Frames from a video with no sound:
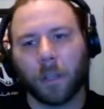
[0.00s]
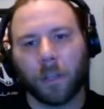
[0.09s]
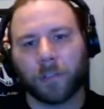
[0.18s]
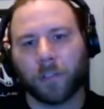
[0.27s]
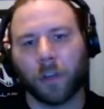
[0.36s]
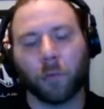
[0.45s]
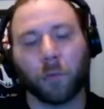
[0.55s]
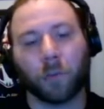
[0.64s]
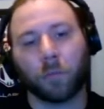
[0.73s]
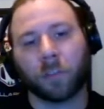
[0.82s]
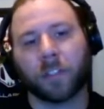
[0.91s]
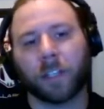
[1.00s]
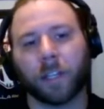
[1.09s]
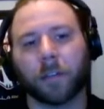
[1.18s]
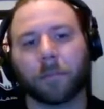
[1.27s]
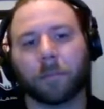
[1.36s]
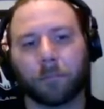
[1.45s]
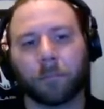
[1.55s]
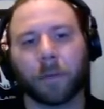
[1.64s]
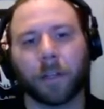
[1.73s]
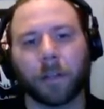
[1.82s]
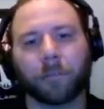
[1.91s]
So we'll see.
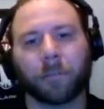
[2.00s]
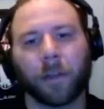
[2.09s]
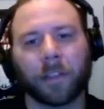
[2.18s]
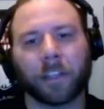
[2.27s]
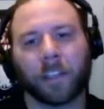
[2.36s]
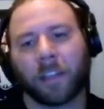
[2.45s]
But I think